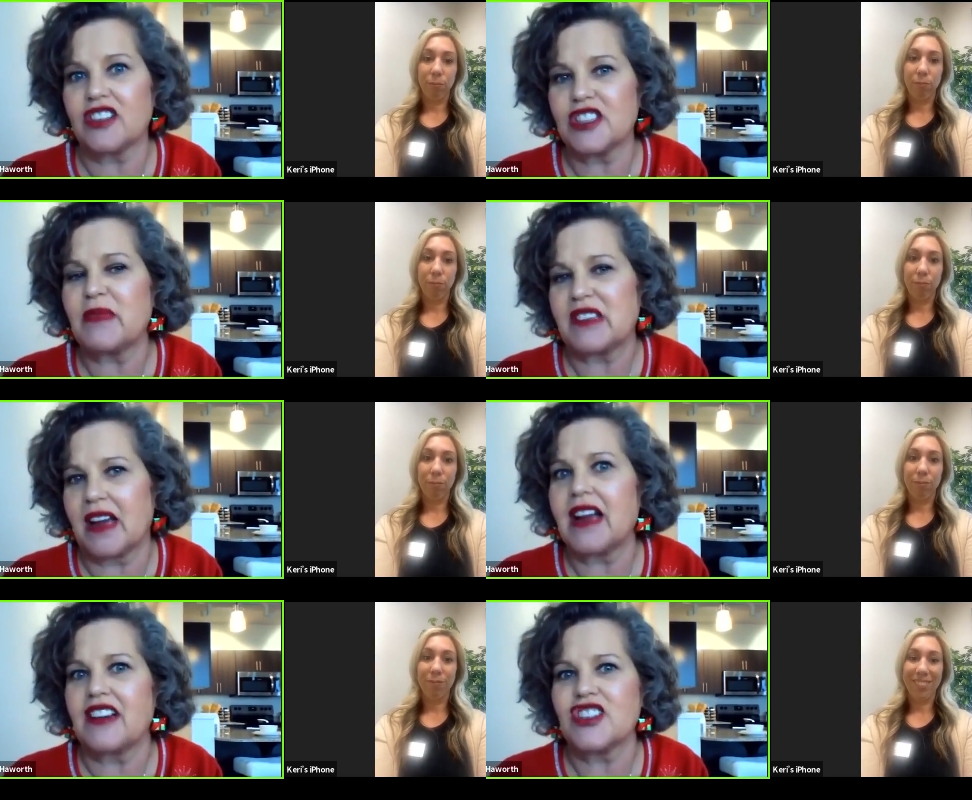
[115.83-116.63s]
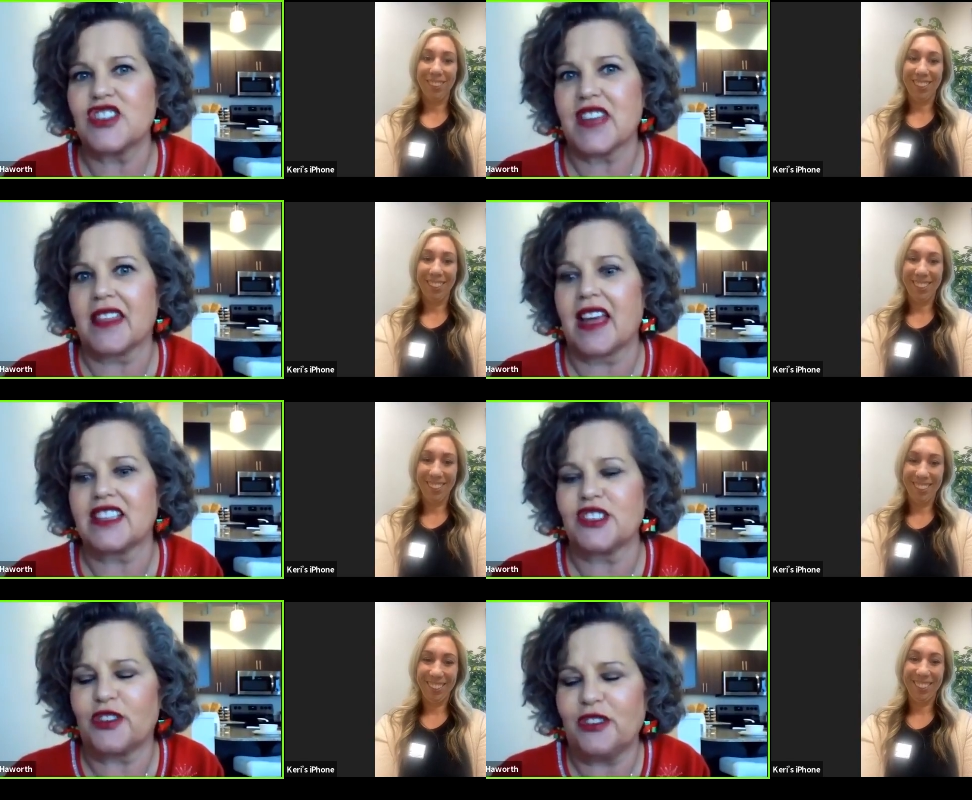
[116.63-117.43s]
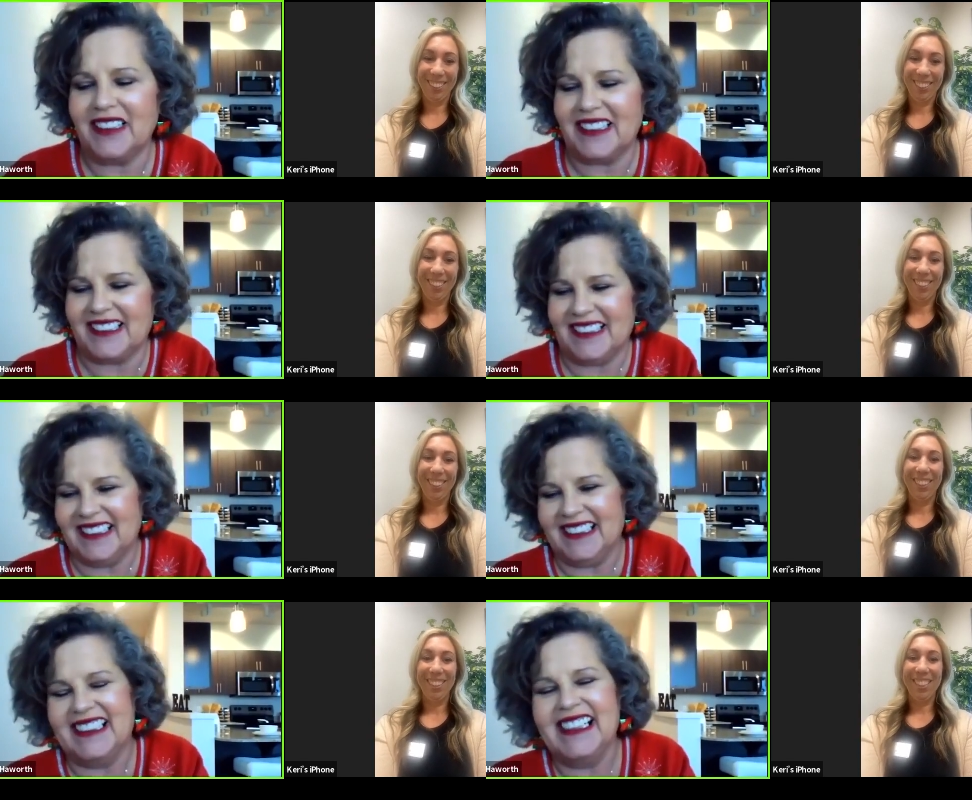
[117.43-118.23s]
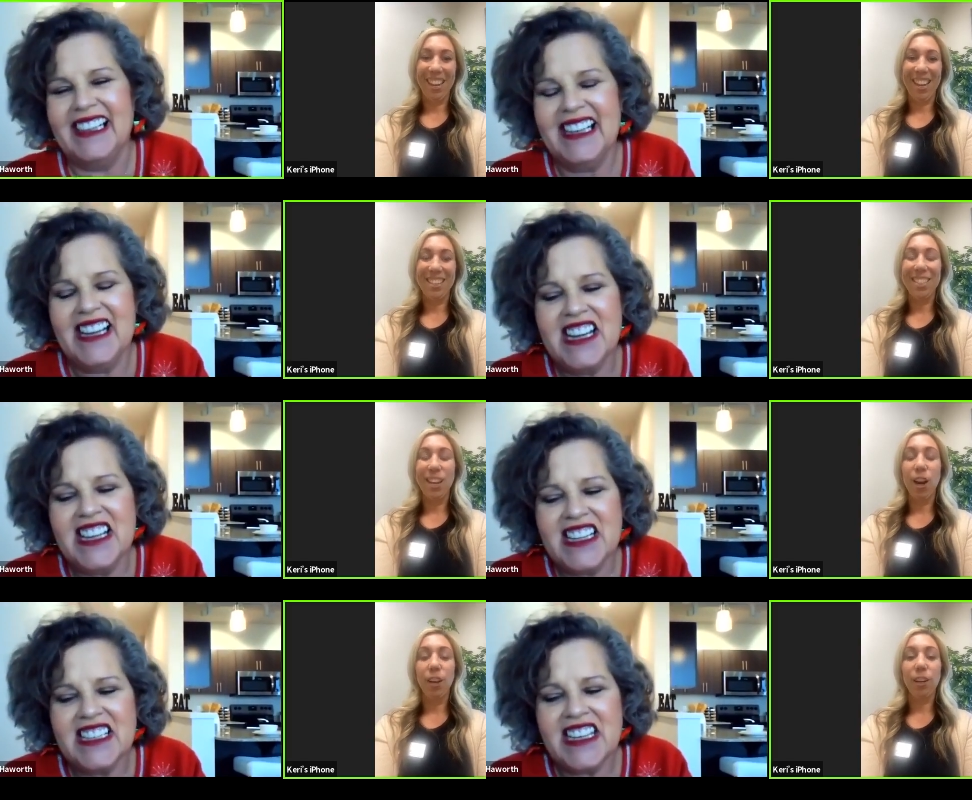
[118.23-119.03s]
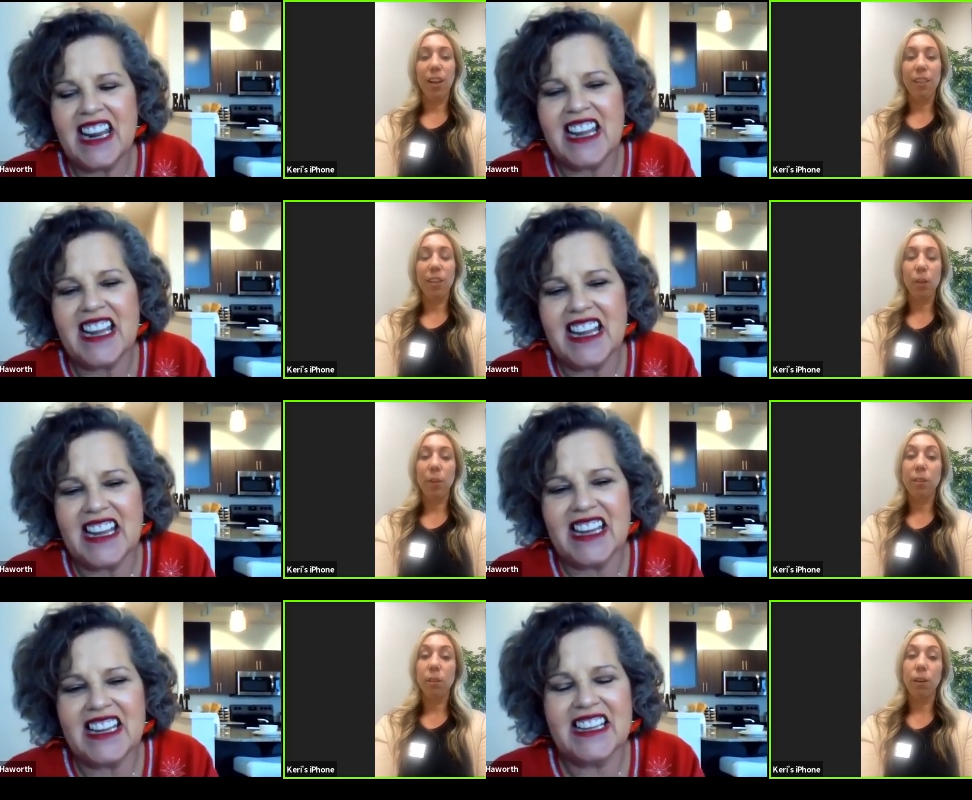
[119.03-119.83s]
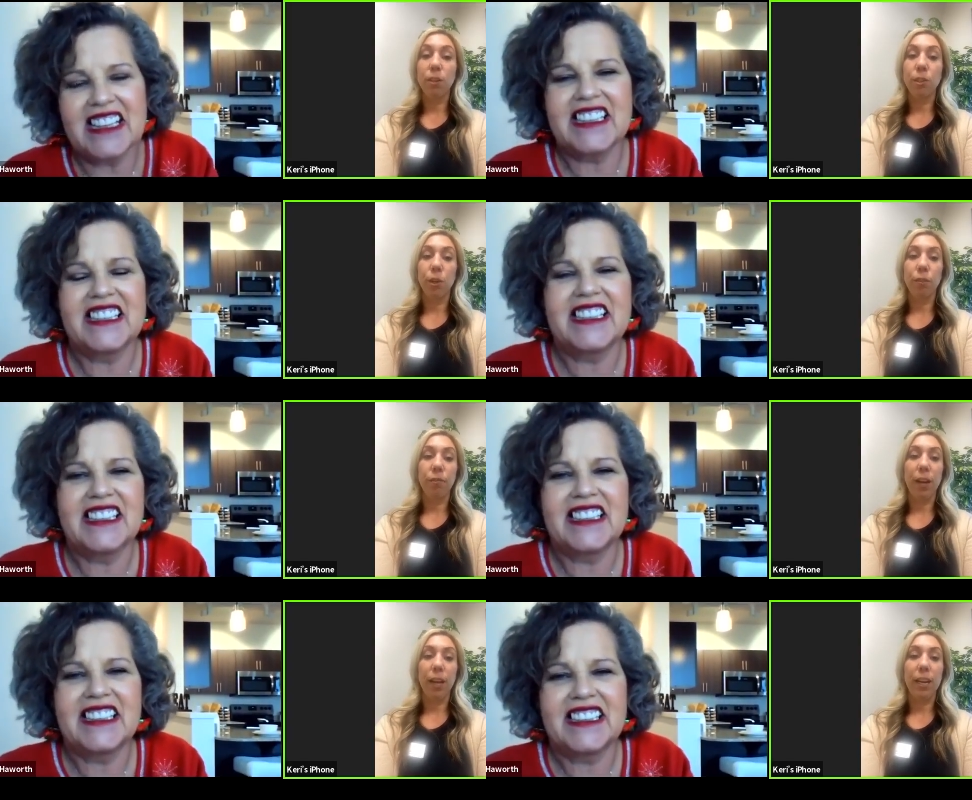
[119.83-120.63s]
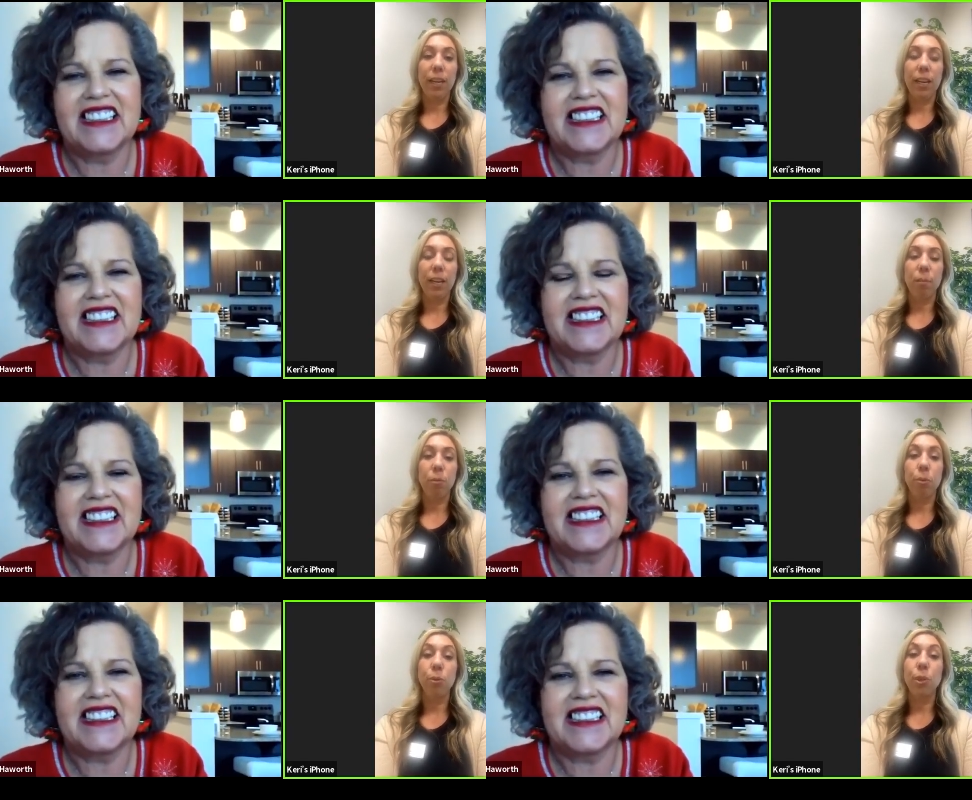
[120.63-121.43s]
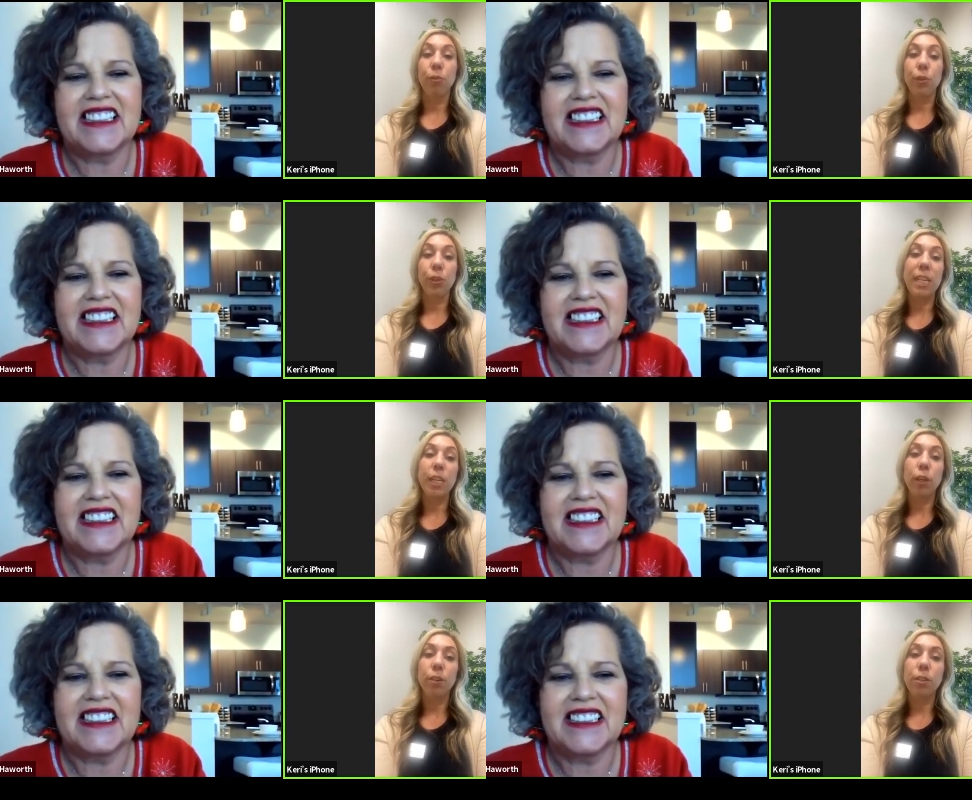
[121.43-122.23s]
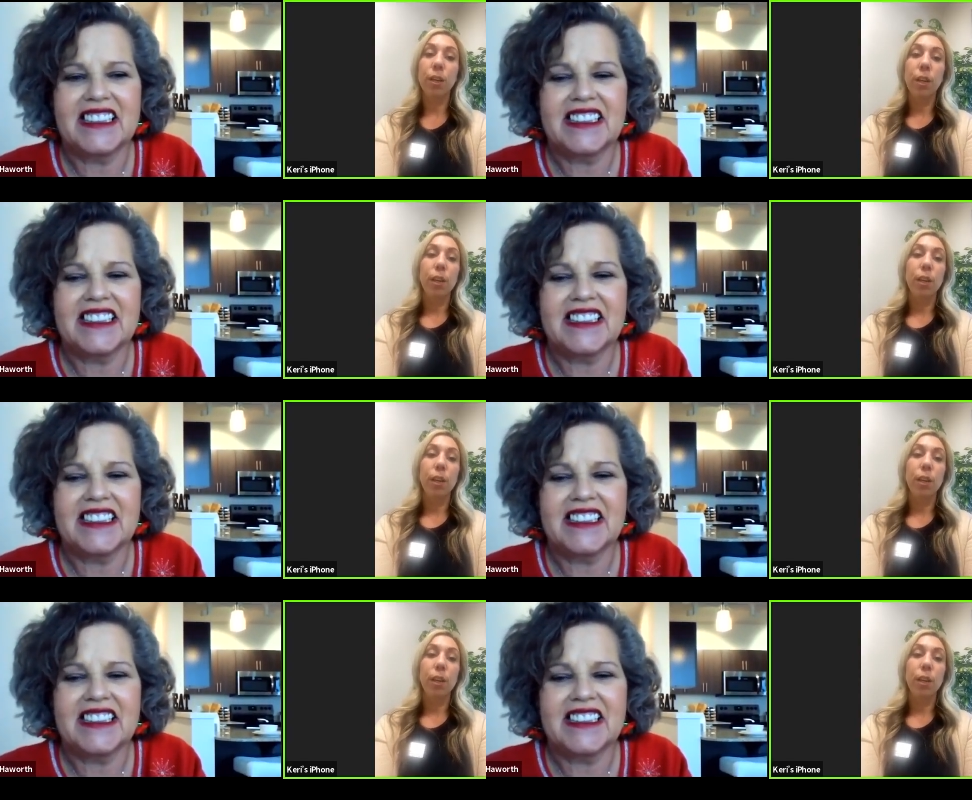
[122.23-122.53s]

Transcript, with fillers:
Speaker 1: I heard you I heard you say that too.
Speaker 2: Yes, and our uh, therapists are certified um, through SilverSneakers.